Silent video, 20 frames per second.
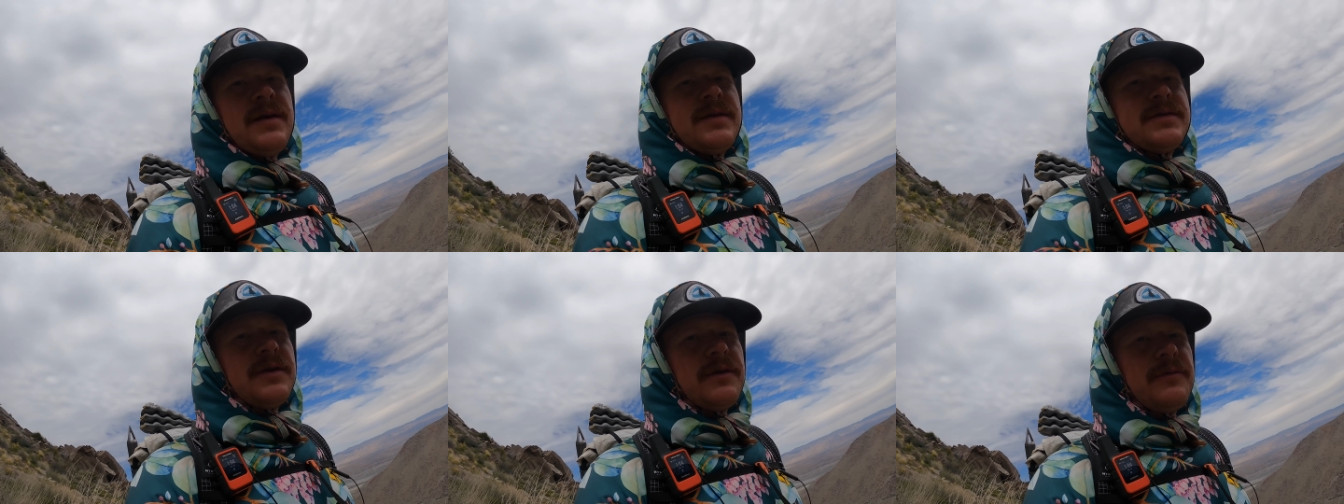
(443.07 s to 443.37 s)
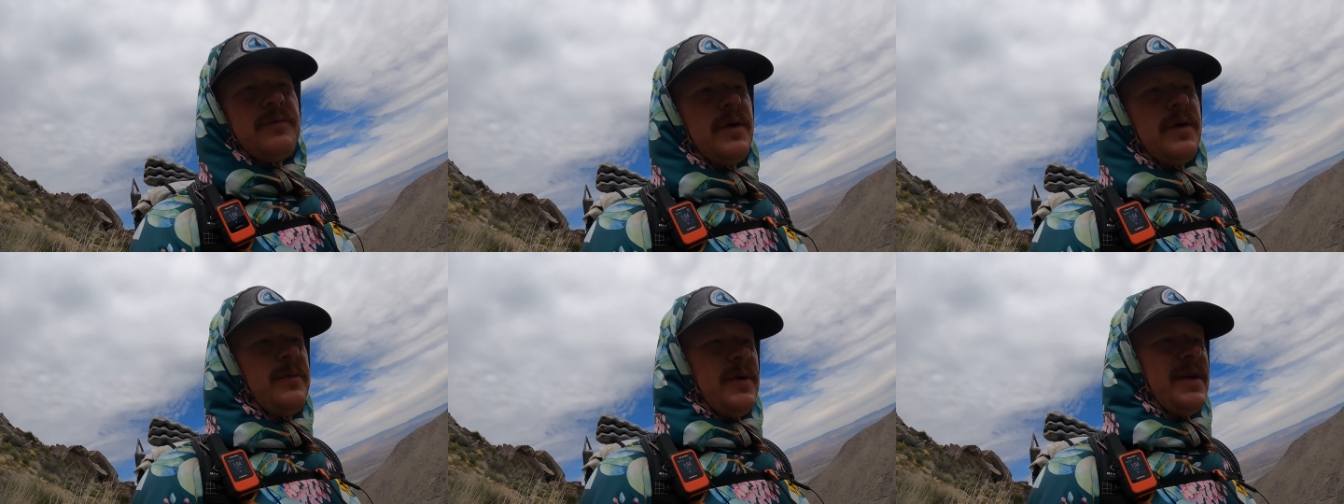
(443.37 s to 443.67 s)
So
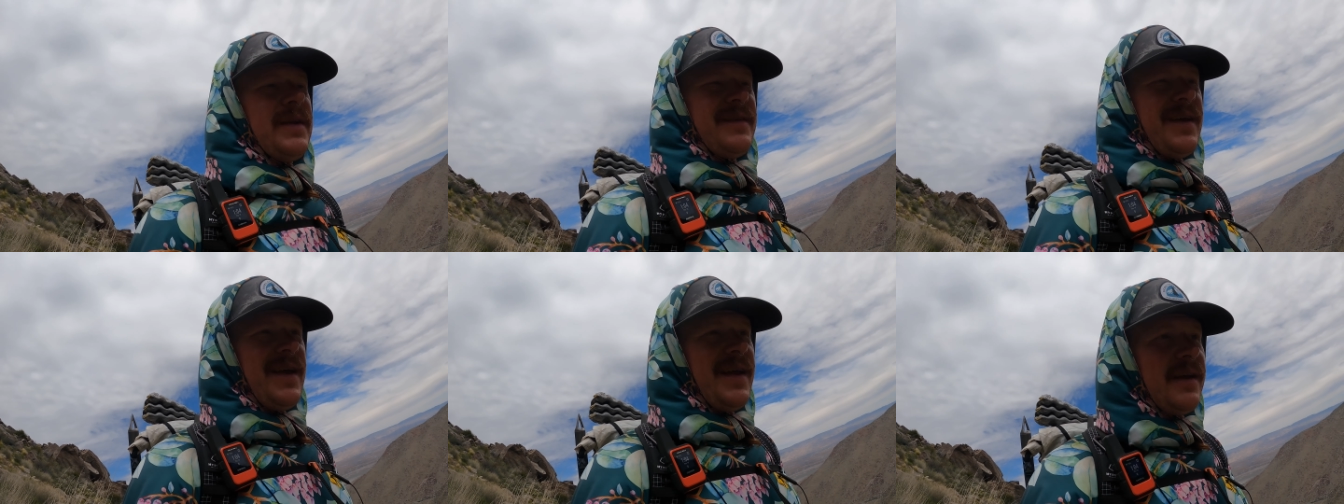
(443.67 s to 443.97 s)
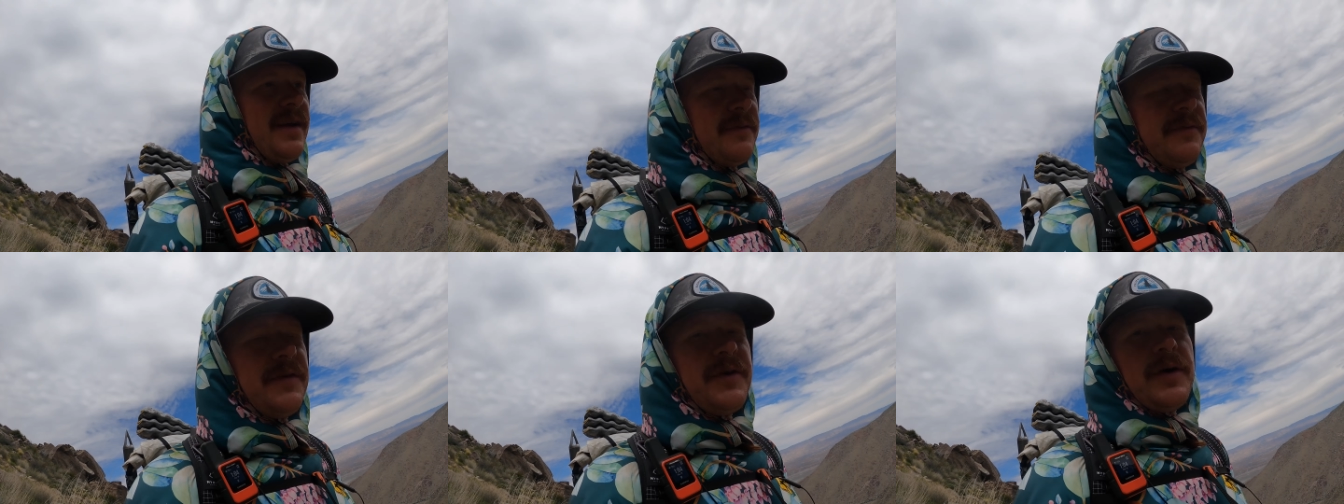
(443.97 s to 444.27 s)
if we want to
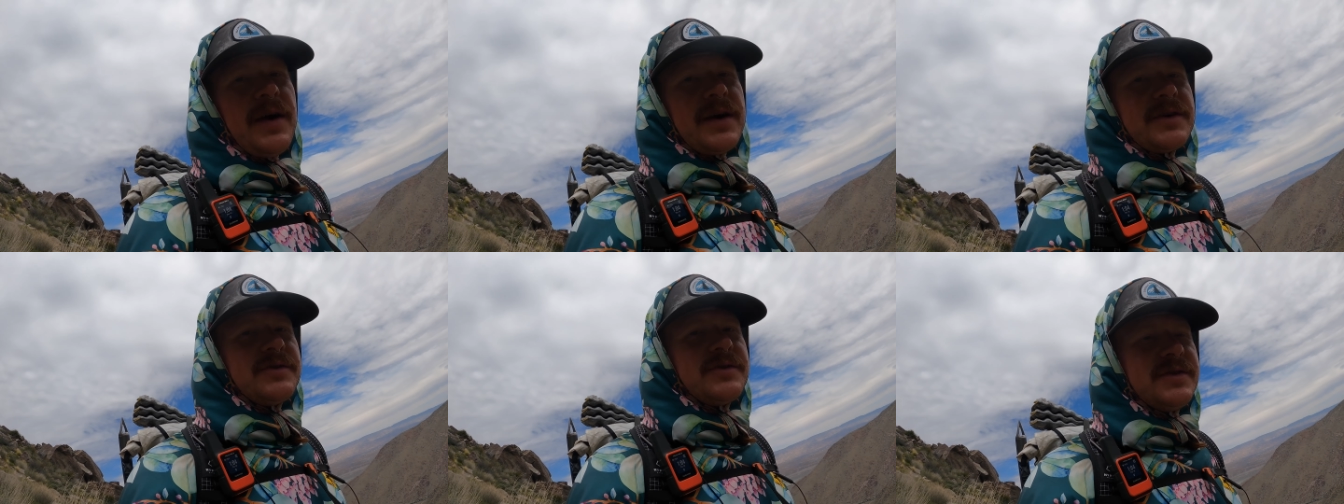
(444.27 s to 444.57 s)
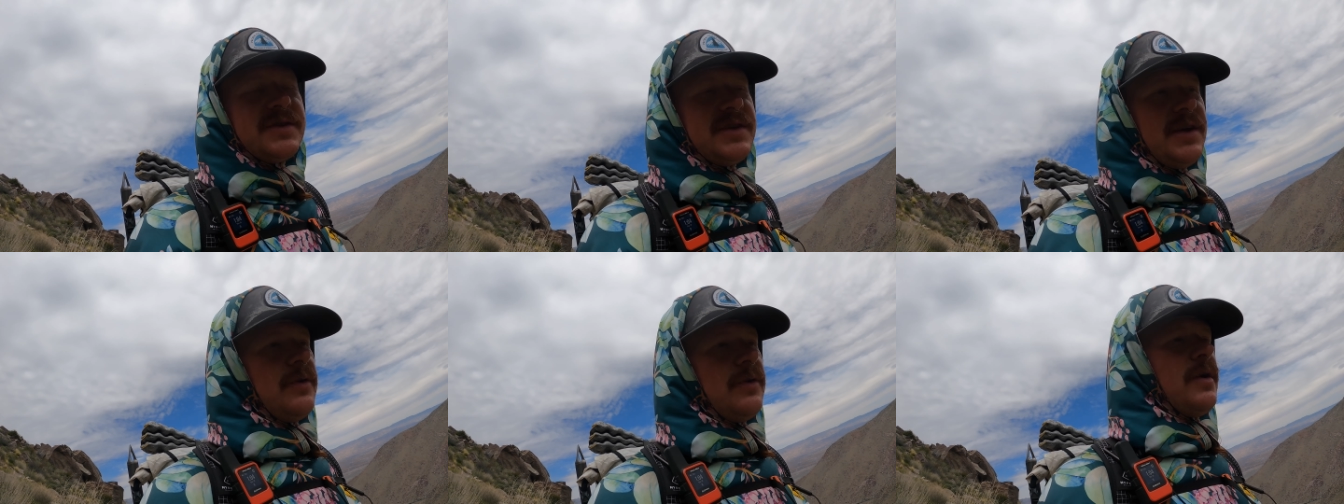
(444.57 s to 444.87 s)
take a few
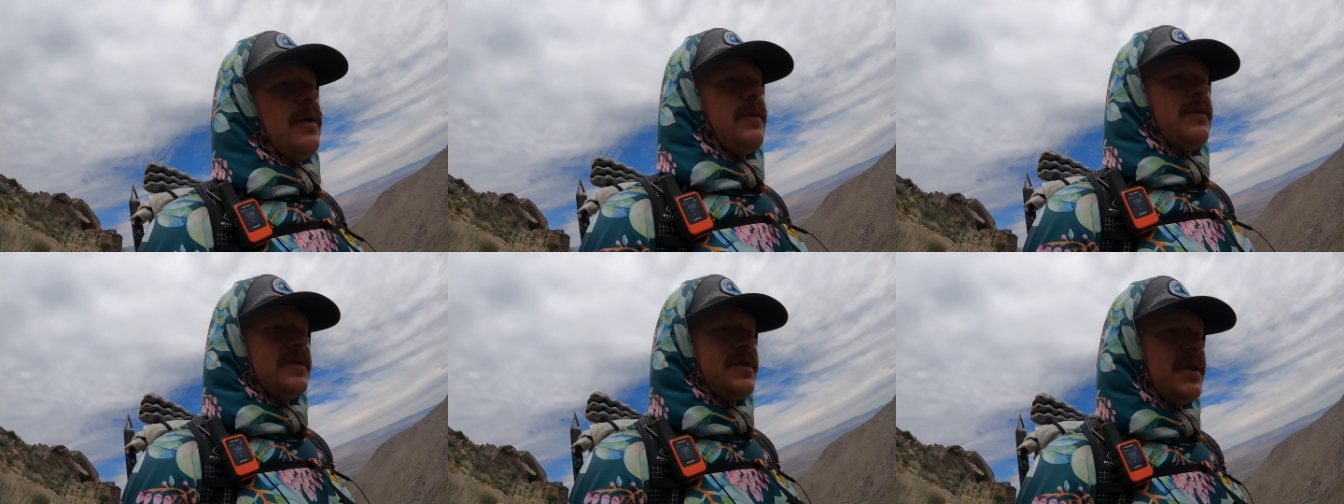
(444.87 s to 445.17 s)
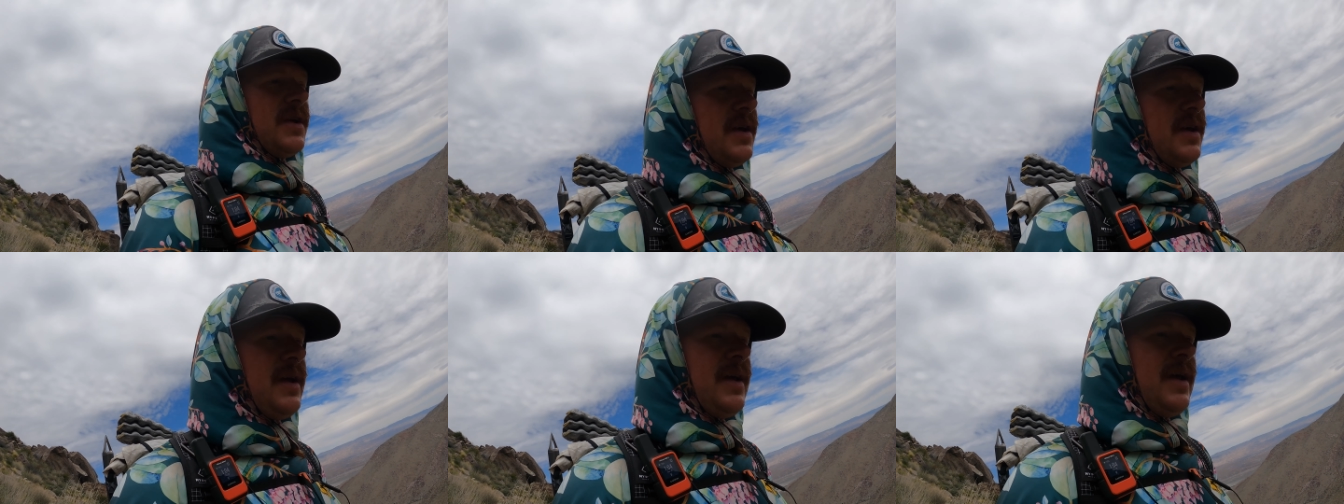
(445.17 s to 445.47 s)
extra zeros